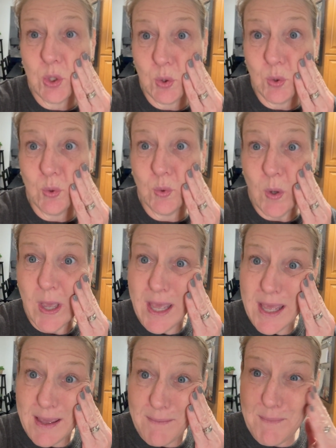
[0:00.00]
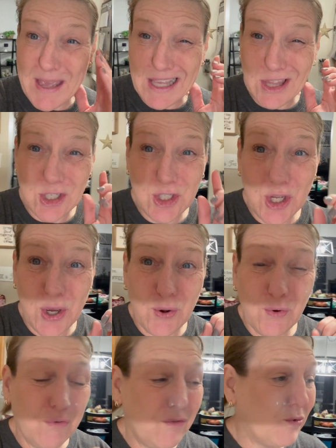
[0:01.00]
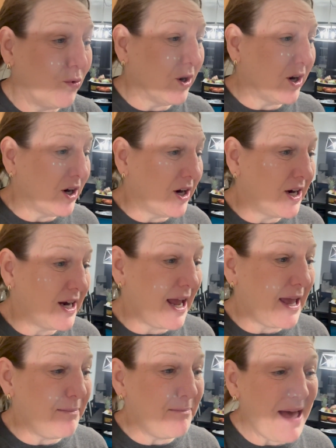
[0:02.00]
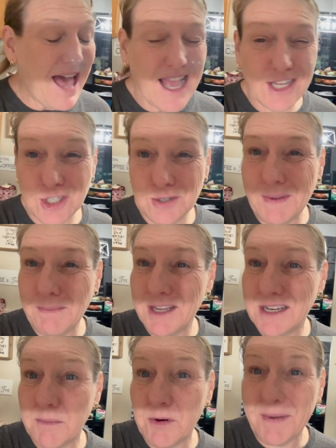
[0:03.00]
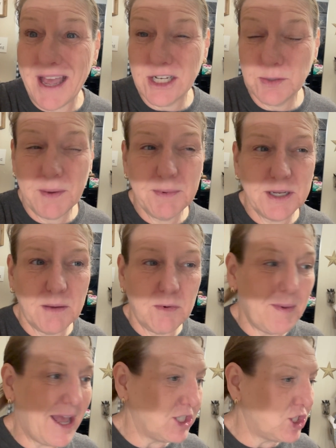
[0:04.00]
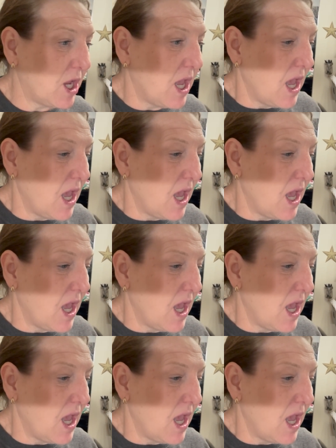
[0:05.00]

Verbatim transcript: to make the dough for a batch, maybe a double batch, probably a double batch